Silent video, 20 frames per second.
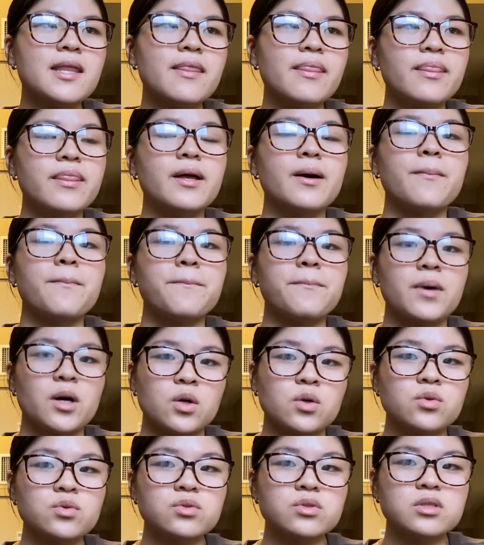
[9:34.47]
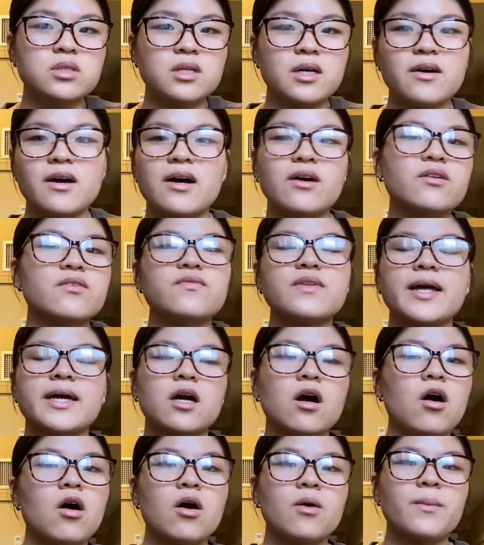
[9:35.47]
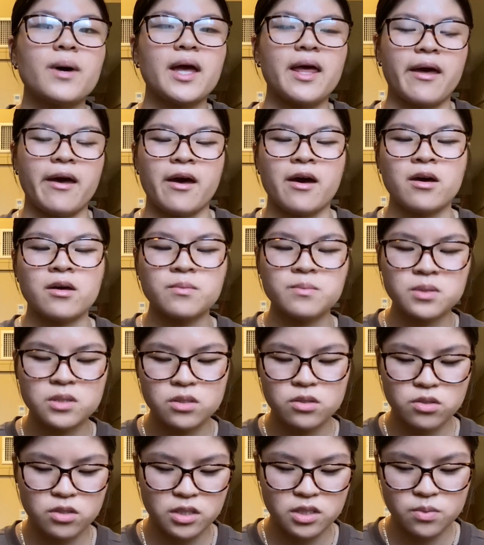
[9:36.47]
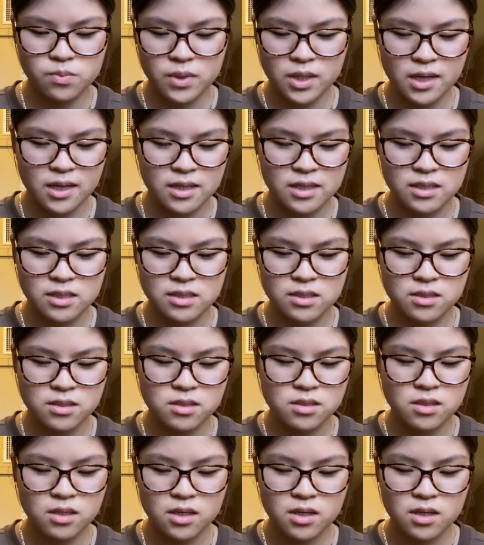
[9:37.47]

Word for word: the most out of like all my apps just because